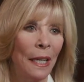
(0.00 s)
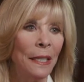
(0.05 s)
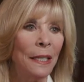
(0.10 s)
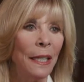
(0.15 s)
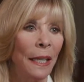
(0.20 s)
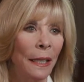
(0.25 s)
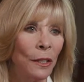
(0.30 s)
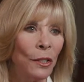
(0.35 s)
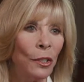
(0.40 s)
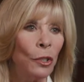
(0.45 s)
a
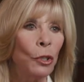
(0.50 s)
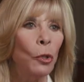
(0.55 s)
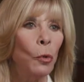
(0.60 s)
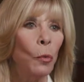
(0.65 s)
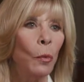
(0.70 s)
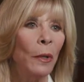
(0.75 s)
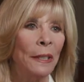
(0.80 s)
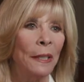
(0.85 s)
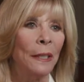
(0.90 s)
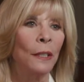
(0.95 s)
dancer who
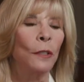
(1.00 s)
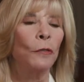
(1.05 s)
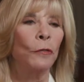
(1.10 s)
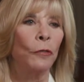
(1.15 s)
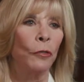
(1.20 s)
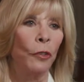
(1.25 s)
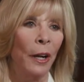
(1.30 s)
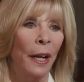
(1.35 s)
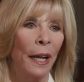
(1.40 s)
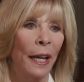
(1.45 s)
wasn't
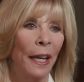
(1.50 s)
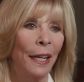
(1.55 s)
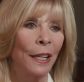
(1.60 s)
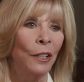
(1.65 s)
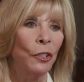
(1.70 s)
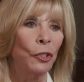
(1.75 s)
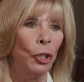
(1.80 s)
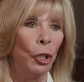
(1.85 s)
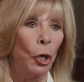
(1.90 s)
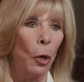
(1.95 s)

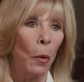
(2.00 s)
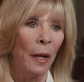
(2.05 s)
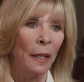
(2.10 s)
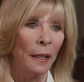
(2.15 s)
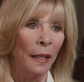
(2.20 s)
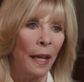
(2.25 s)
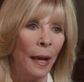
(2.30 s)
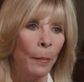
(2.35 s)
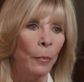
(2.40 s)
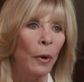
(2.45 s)
afraid to go
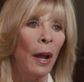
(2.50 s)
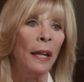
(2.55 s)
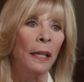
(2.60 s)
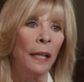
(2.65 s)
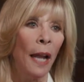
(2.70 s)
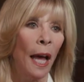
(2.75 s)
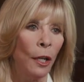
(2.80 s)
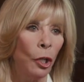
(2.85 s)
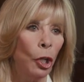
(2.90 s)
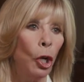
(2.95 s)
on camera
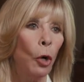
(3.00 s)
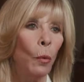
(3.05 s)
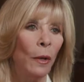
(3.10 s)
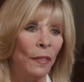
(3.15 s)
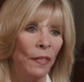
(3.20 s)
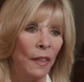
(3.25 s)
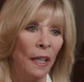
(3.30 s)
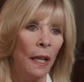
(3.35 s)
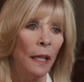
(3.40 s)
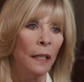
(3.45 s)
and not know
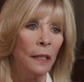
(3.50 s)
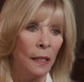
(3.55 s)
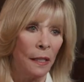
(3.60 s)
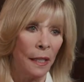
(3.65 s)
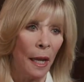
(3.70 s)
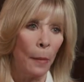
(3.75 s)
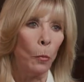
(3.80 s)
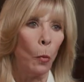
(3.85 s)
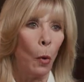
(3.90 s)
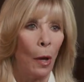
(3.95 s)
what the next
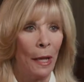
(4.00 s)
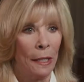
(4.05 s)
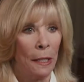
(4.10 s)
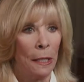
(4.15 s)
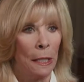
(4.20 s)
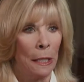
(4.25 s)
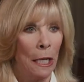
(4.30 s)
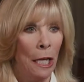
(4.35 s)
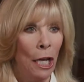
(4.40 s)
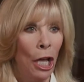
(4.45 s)
step
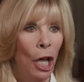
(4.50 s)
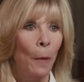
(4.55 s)
was,